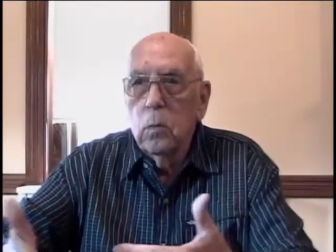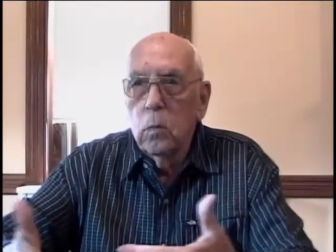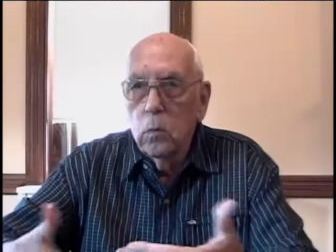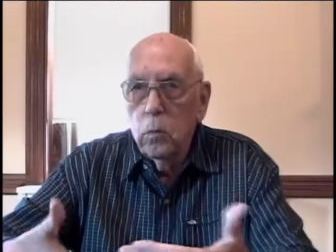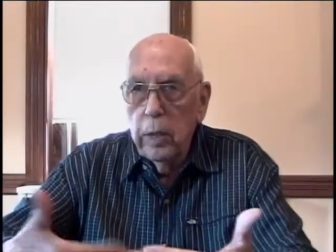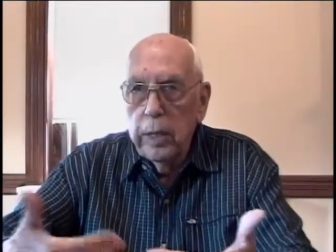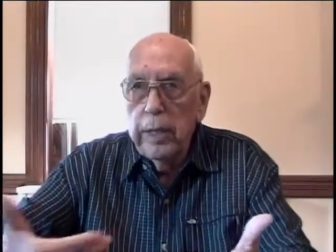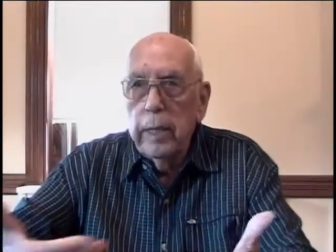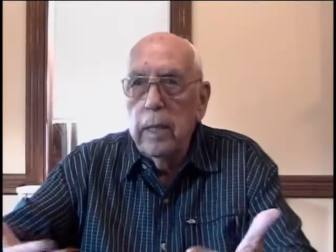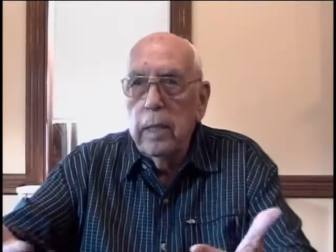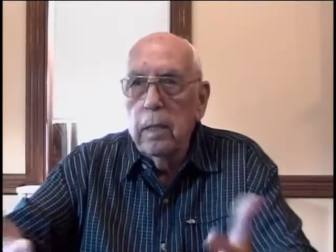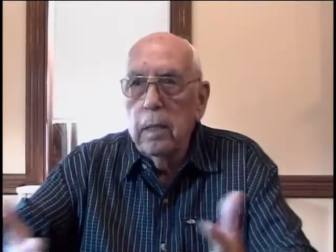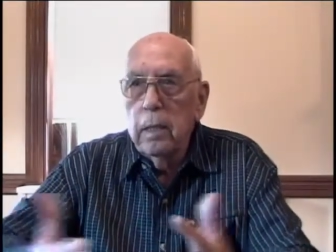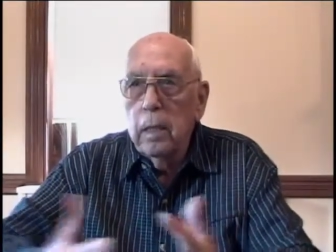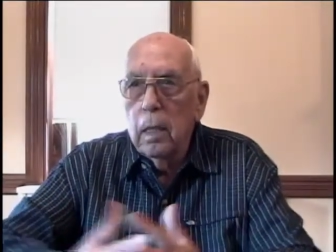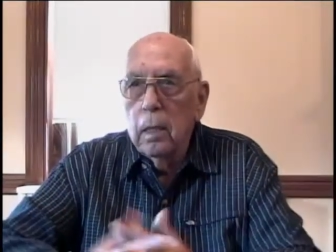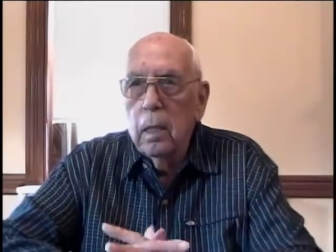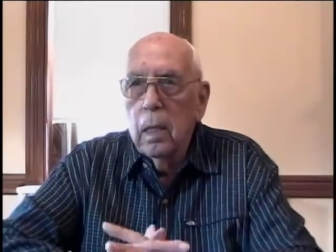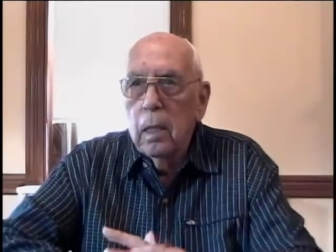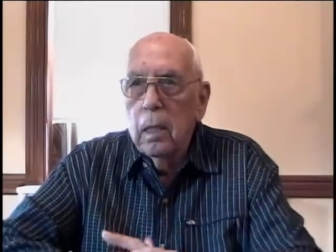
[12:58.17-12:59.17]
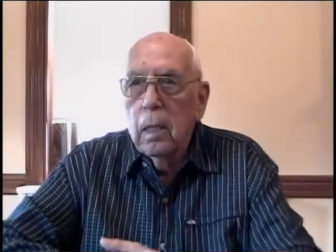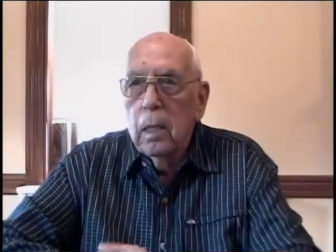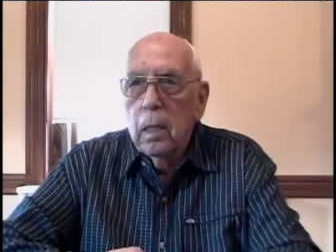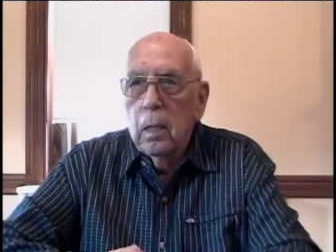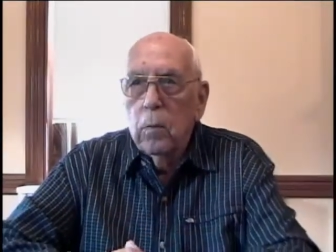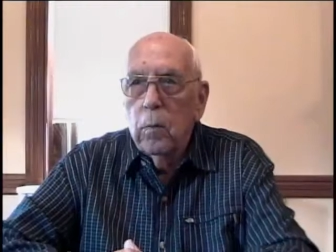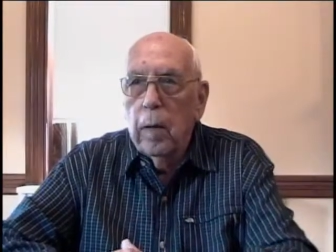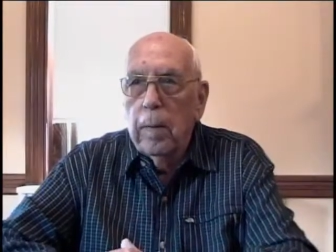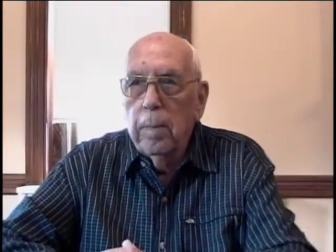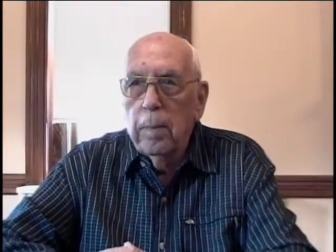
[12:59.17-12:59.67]
we needed to
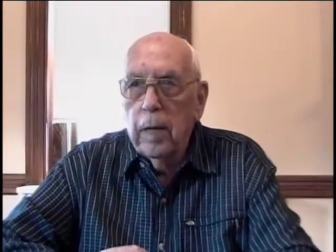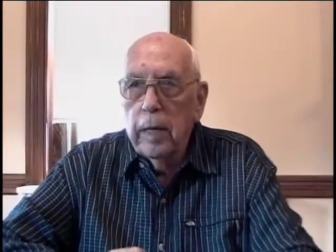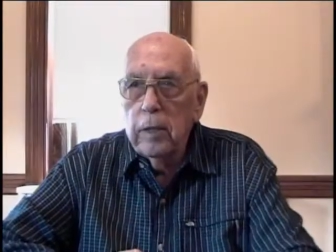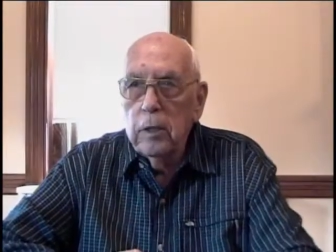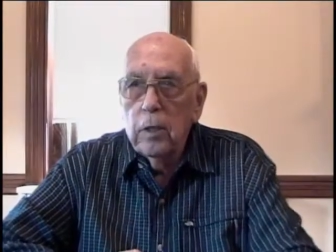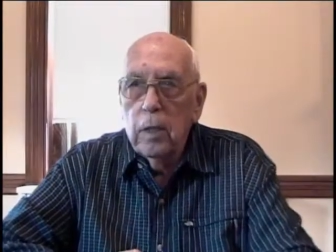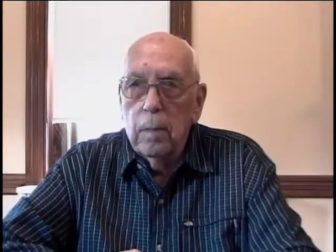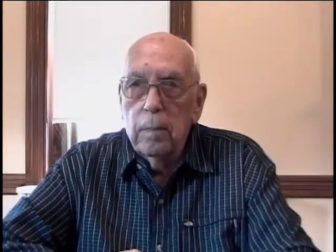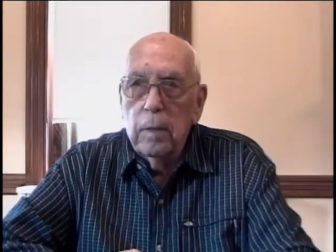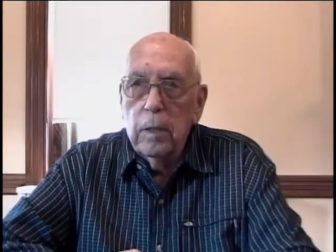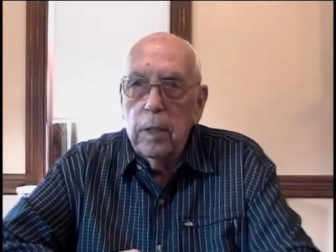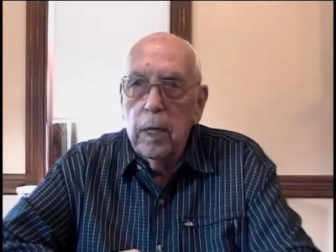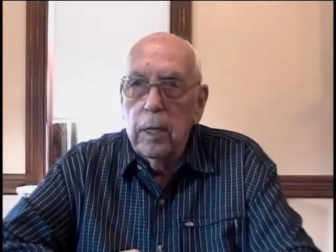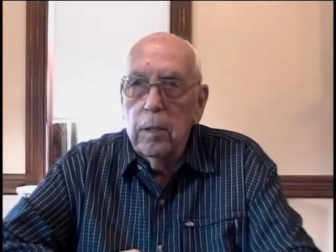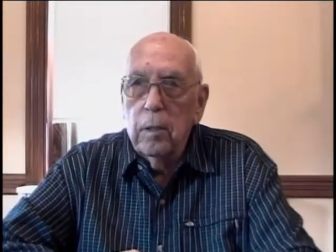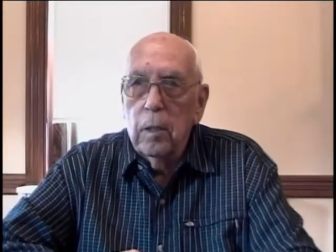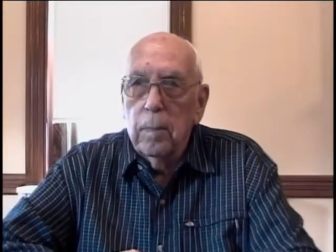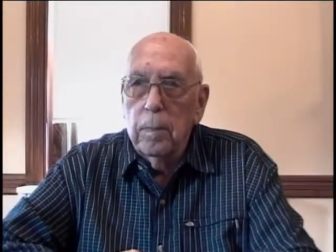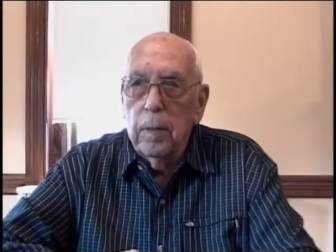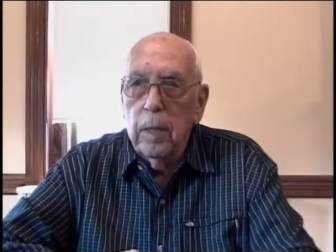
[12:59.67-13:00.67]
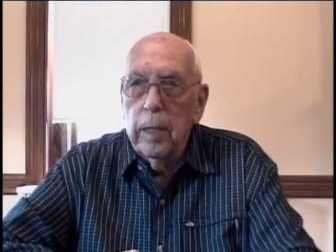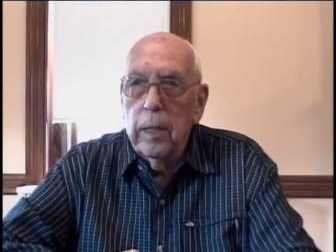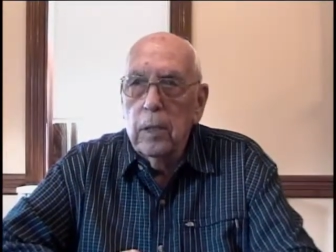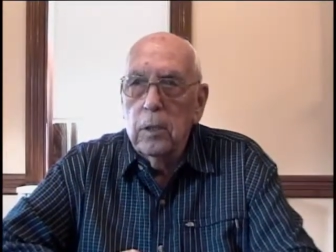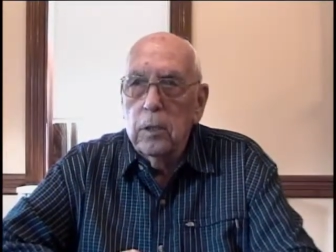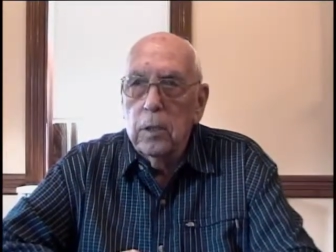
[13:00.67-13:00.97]
replace them and take their place.